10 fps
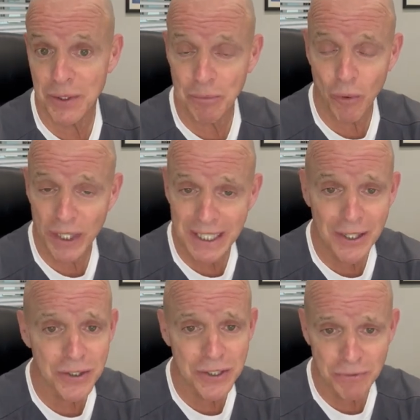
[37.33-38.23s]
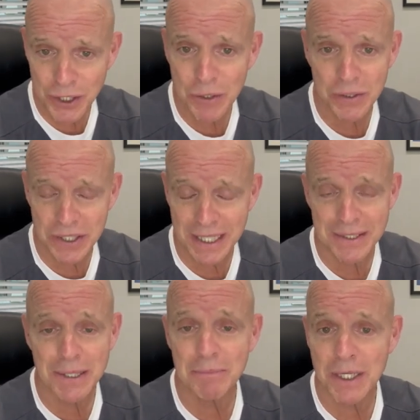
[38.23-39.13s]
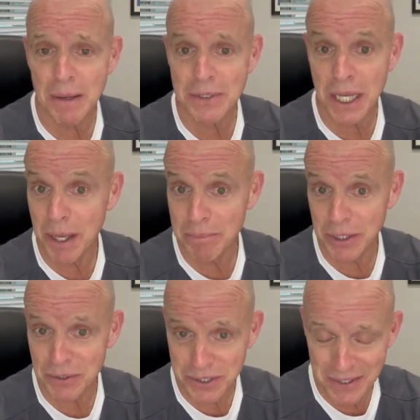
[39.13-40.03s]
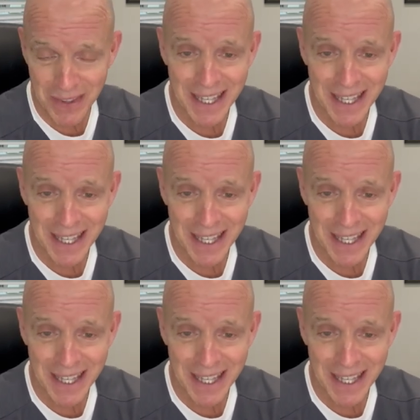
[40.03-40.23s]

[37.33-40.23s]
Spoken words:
the more years of use and sometimes abuse